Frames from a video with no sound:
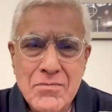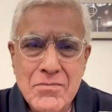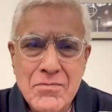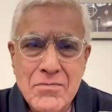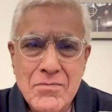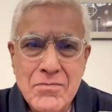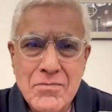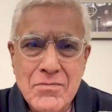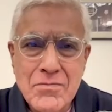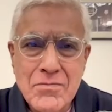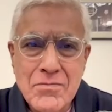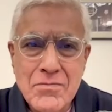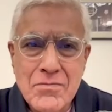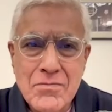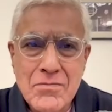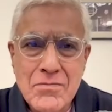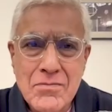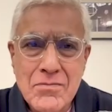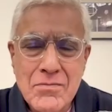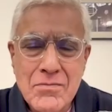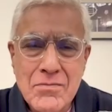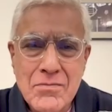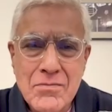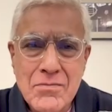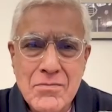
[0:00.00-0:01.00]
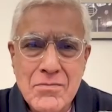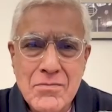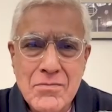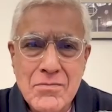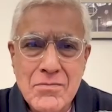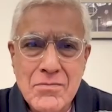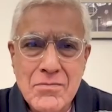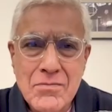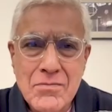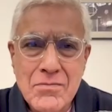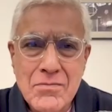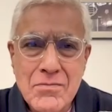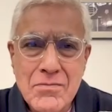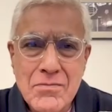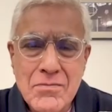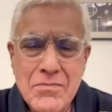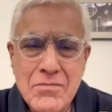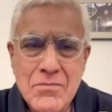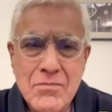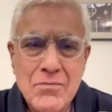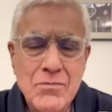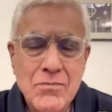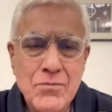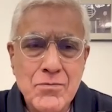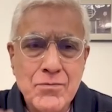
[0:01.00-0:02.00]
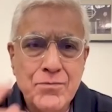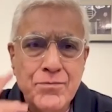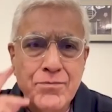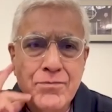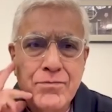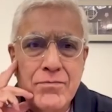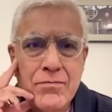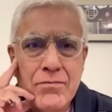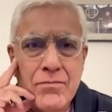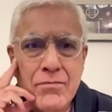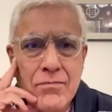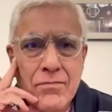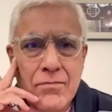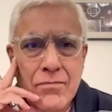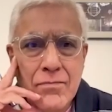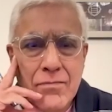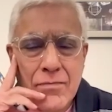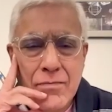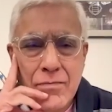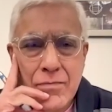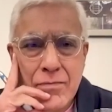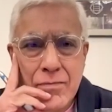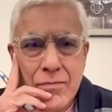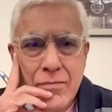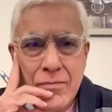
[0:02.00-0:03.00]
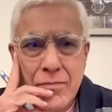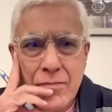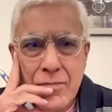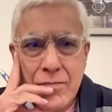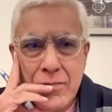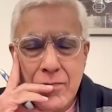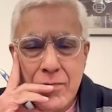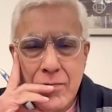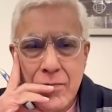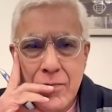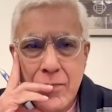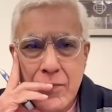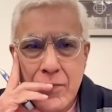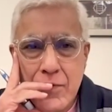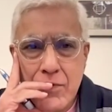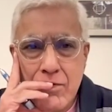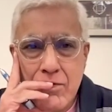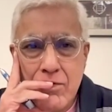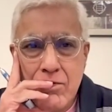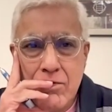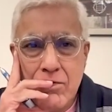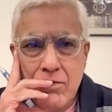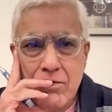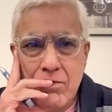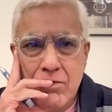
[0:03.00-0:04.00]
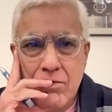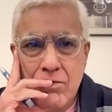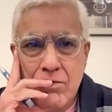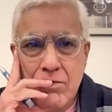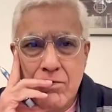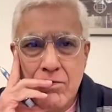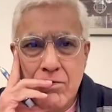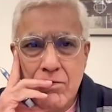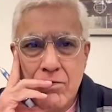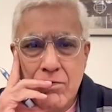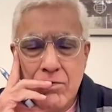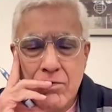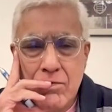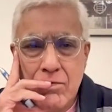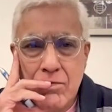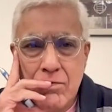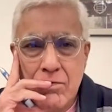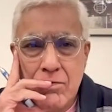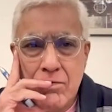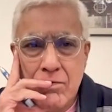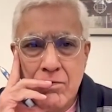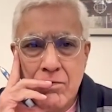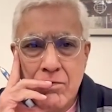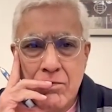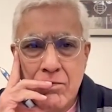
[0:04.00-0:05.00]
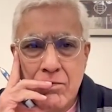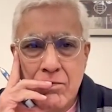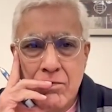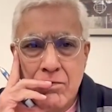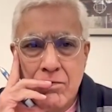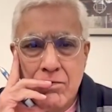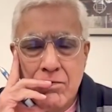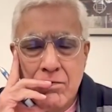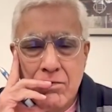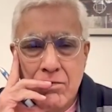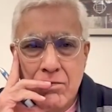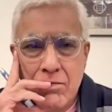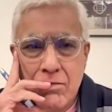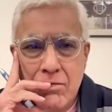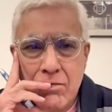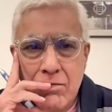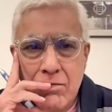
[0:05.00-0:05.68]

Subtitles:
This person isn't speaking.